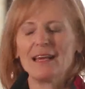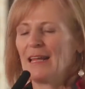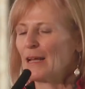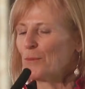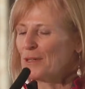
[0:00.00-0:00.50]

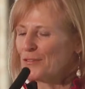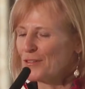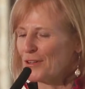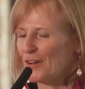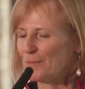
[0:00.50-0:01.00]
I want to
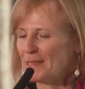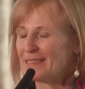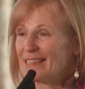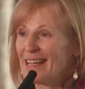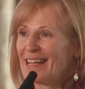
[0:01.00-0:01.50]
start off by
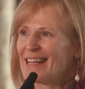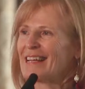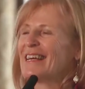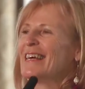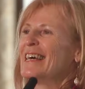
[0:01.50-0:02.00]

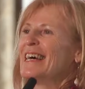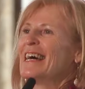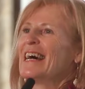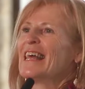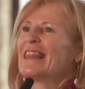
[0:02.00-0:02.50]
saying
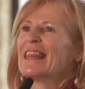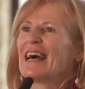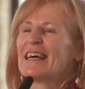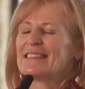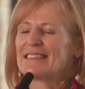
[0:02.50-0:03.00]

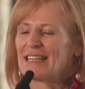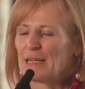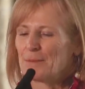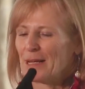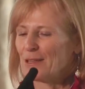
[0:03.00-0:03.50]
that
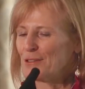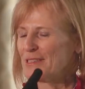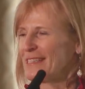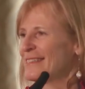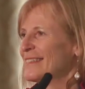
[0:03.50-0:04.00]
I
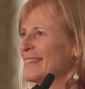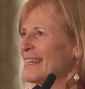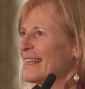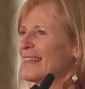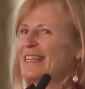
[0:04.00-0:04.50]
looked
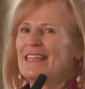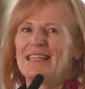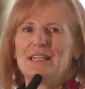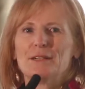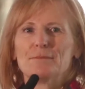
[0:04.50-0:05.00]
at
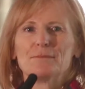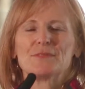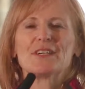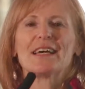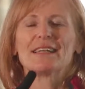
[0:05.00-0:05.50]
the
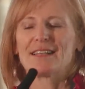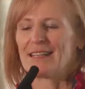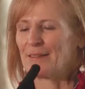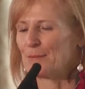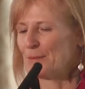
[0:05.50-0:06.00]

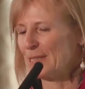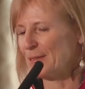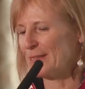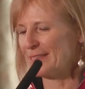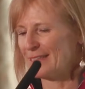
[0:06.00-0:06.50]
title
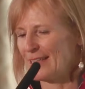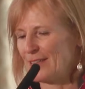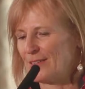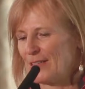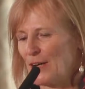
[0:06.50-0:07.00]
where it
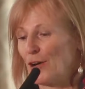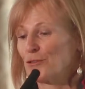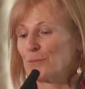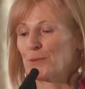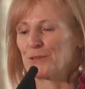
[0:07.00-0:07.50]
said
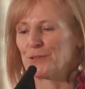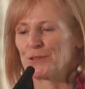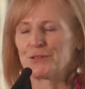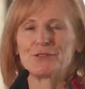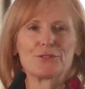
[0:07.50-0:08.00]

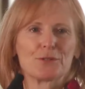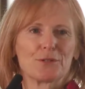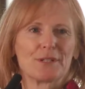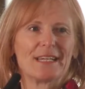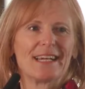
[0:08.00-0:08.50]
entrepreneur
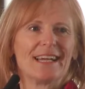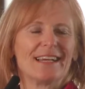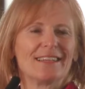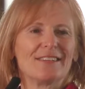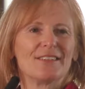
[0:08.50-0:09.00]
story,
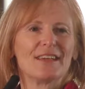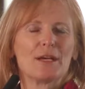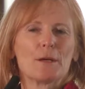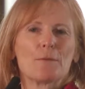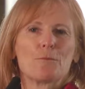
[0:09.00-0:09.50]
and
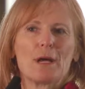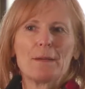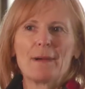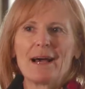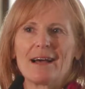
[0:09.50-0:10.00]
way
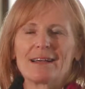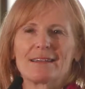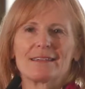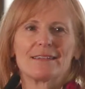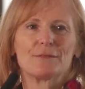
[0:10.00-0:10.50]

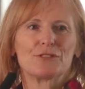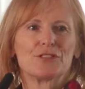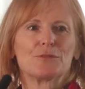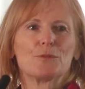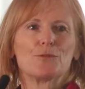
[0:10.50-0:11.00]
back
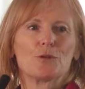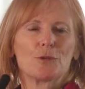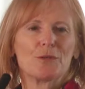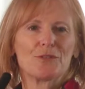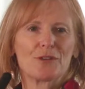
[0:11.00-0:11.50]
just before
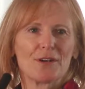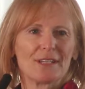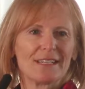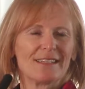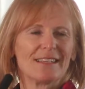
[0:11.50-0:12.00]
we
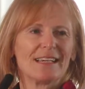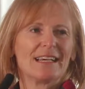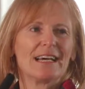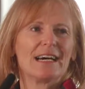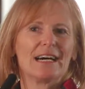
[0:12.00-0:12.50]
started
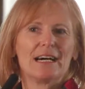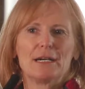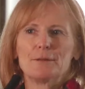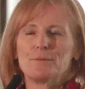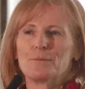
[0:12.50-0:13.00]

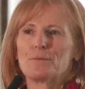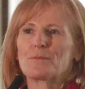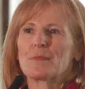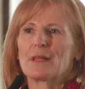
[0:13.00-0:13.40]
to